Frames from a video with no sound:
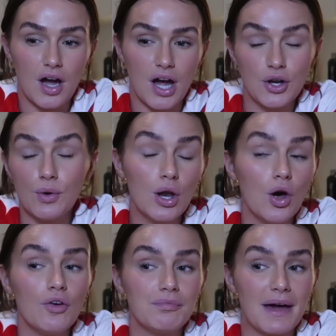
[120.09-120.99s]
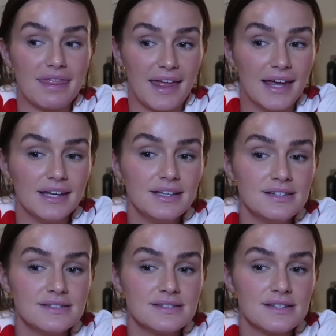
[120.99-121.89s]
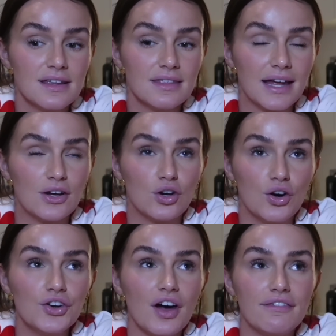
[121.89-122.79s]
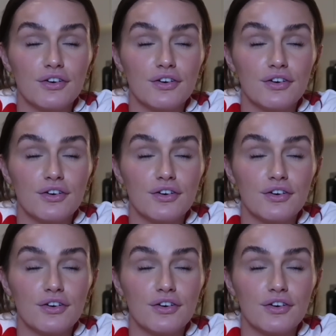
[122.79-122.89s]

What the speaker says: I know a lot of my things, thank God I